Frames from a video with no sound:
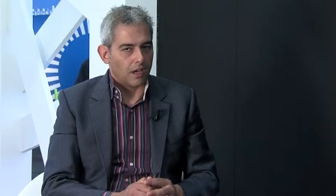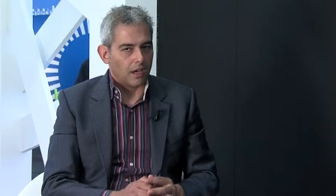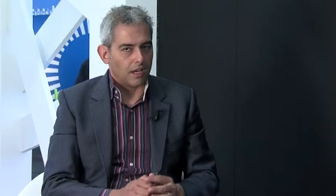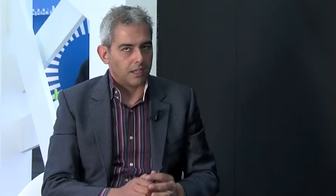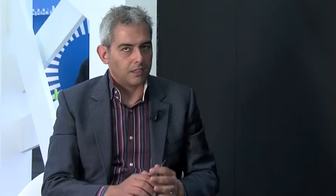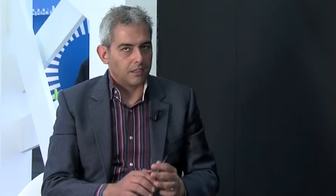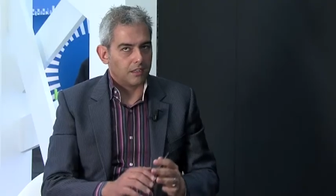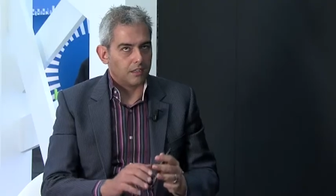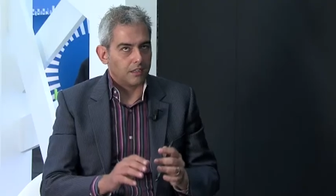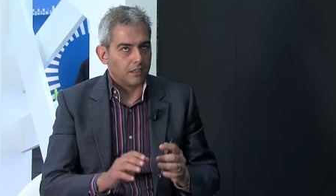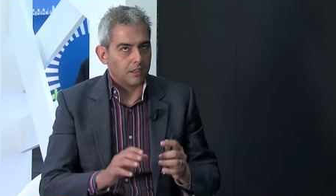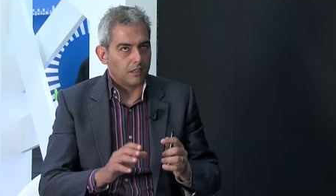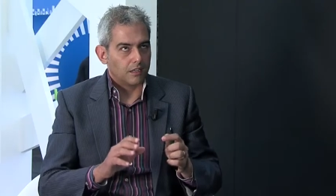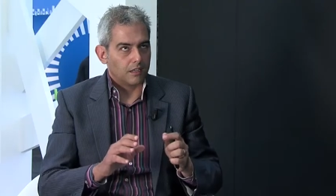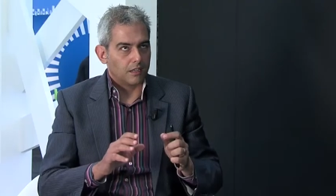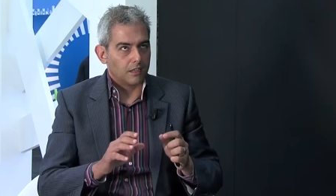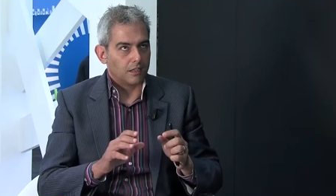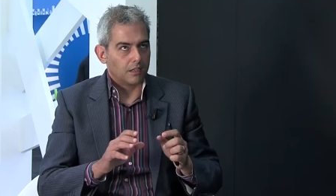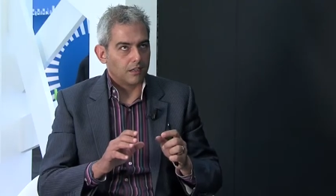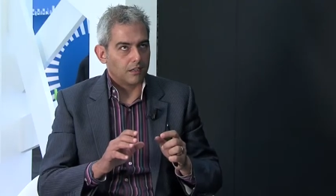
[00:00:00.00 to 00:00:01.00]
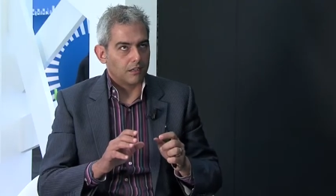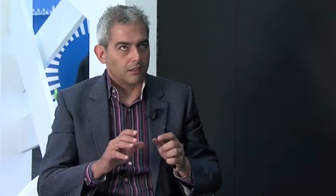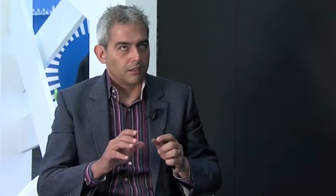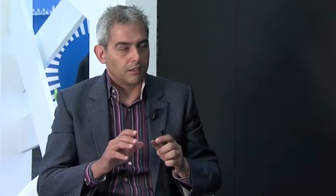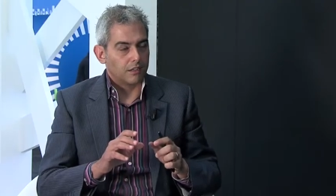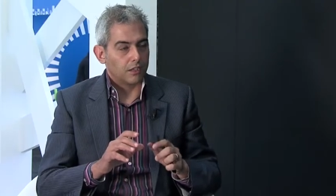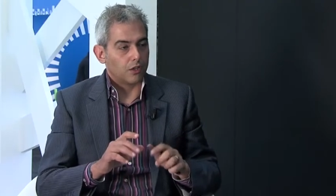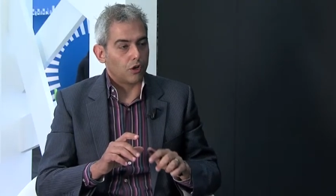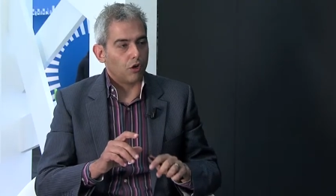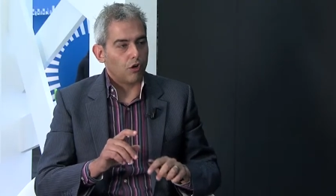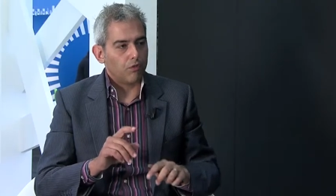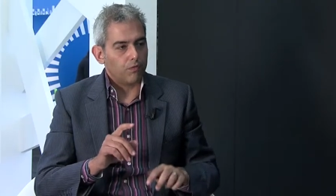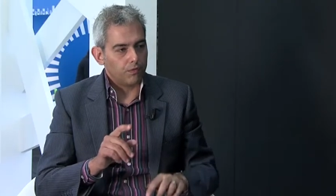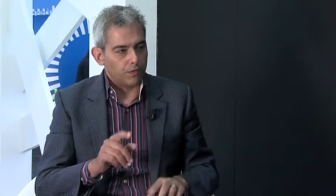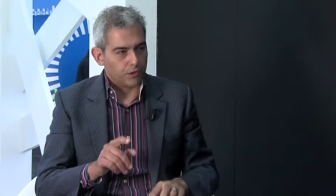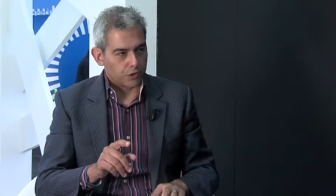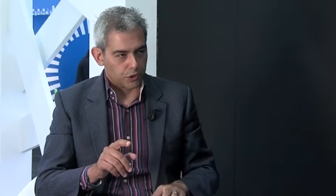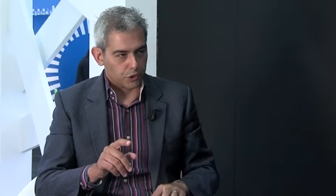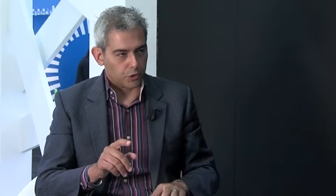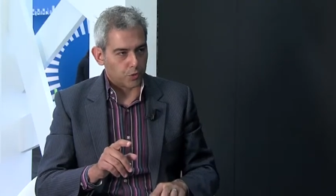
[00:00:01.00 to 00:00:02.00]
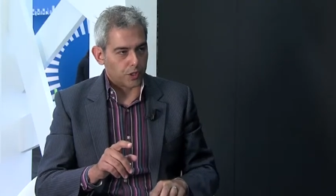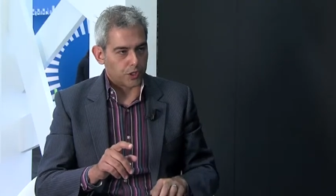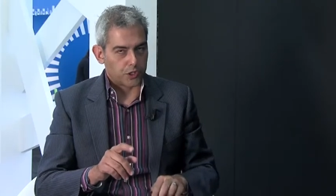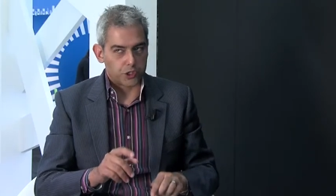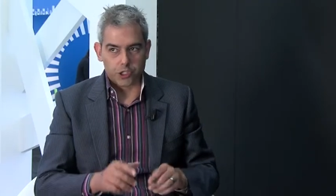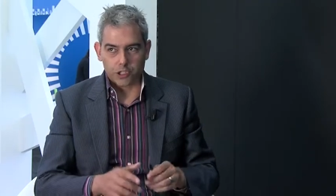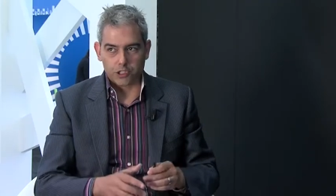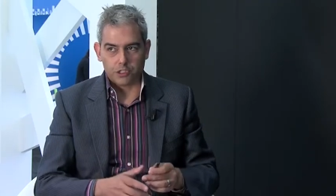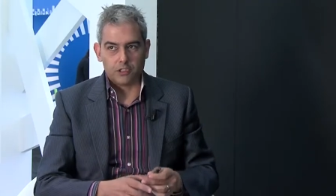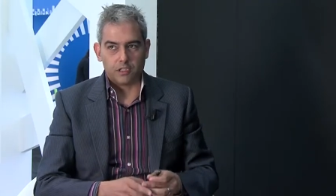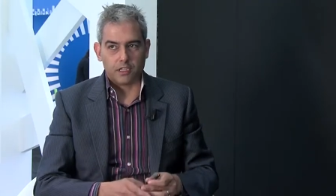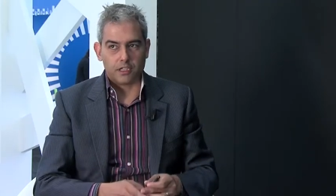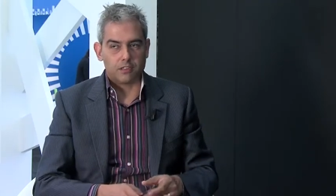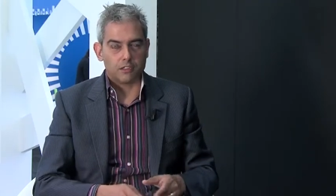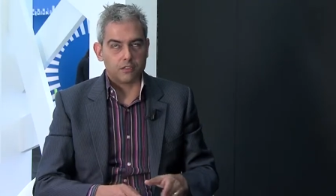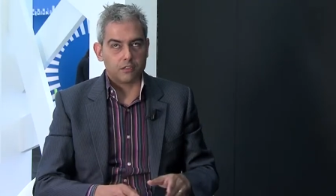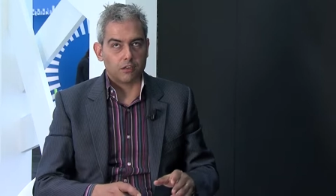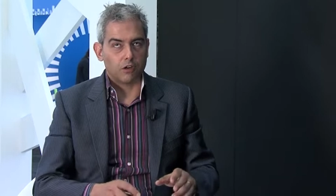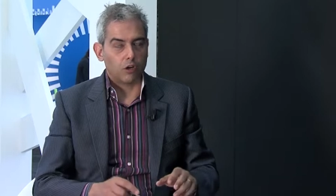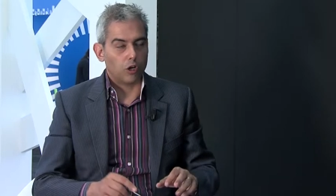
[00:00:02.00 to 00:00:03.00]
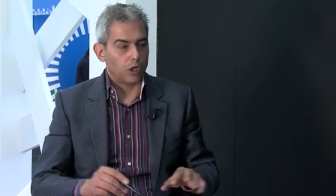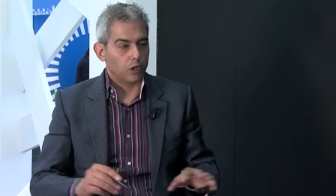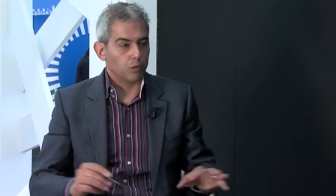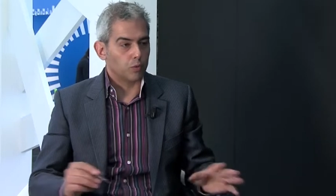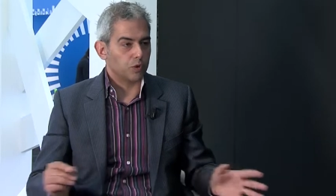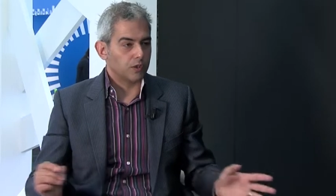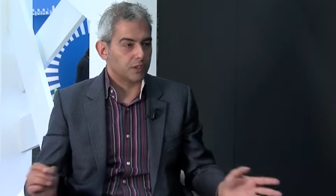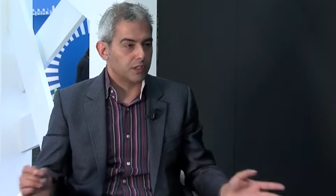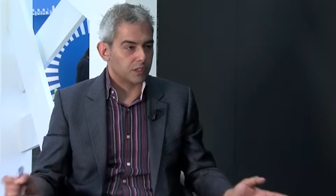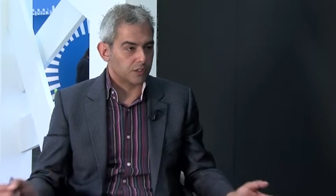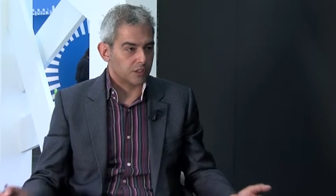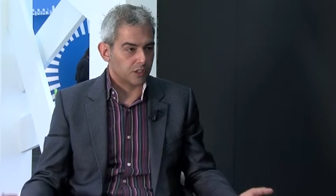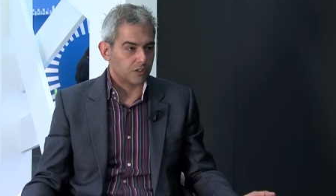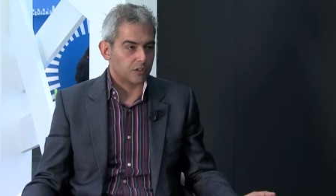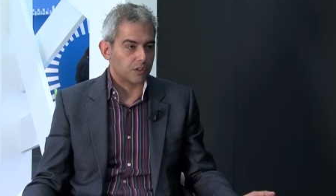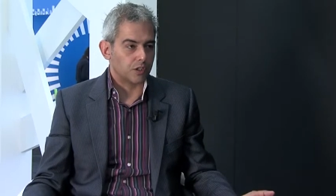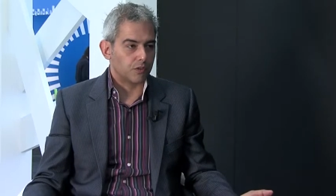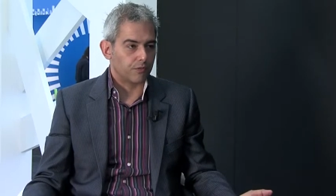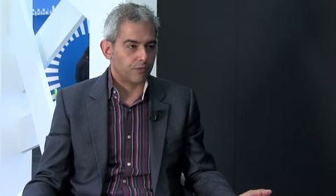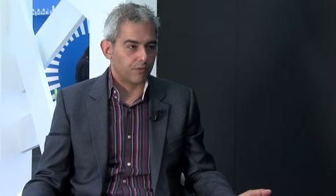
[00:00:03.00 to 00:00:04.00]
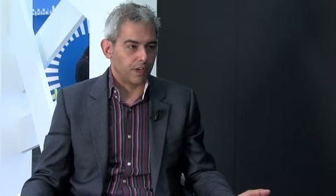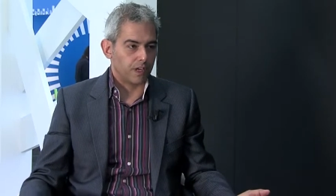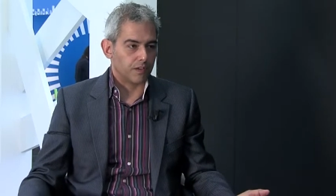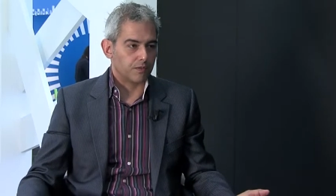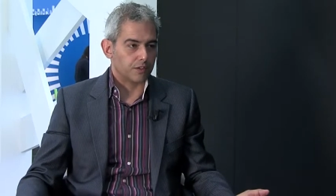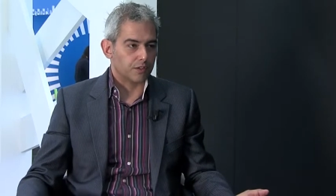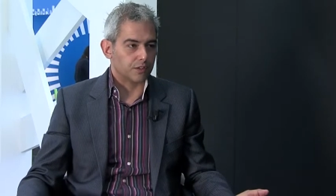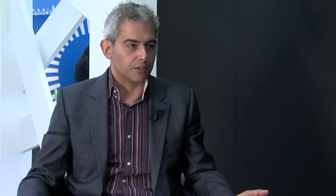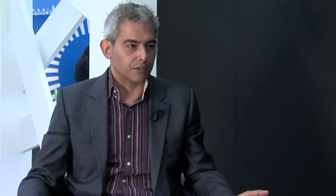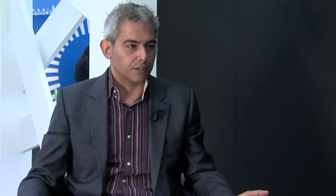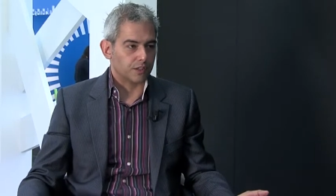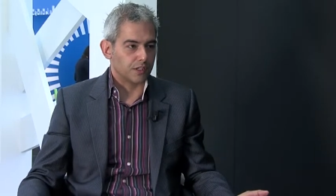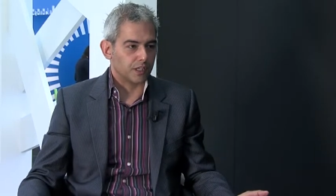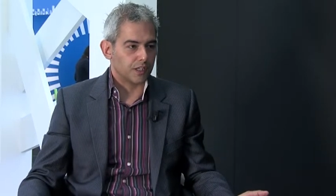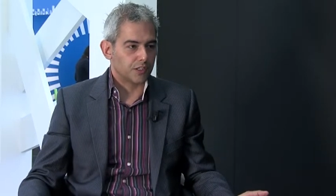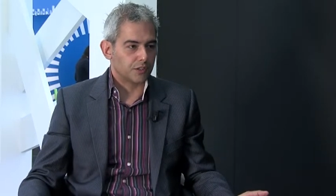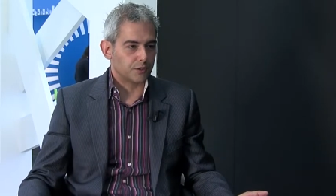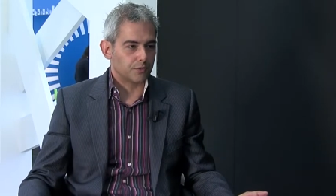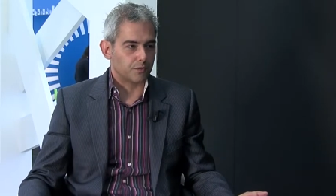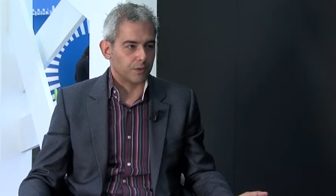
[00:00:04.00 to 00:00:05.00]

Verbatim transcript: And the obvious question, and Hollywood does us no favors on this,